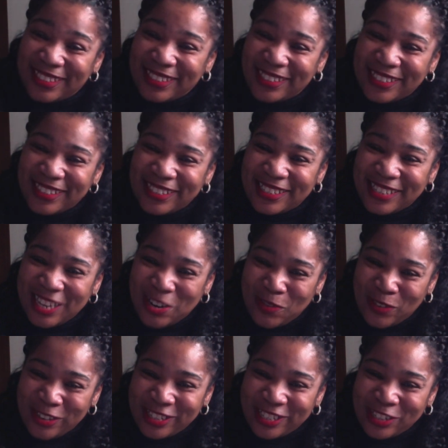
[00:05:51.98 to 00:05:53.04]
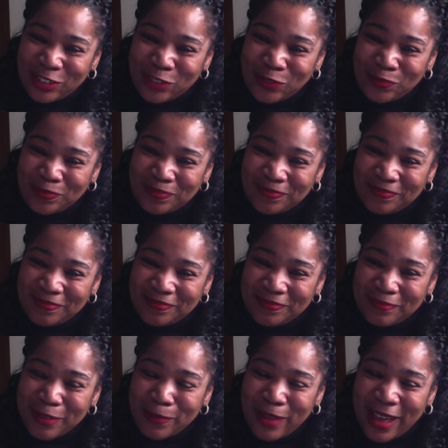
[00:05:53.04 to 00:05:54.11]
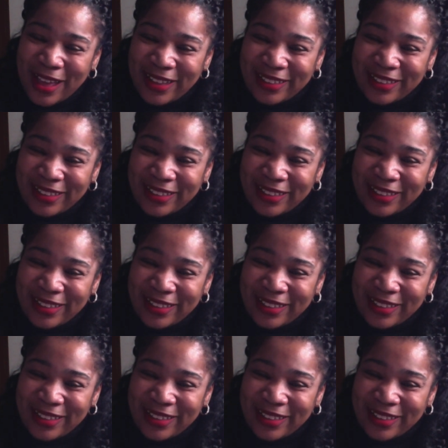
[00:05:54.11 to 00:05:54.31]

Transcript: See you real soon. Bye-bye.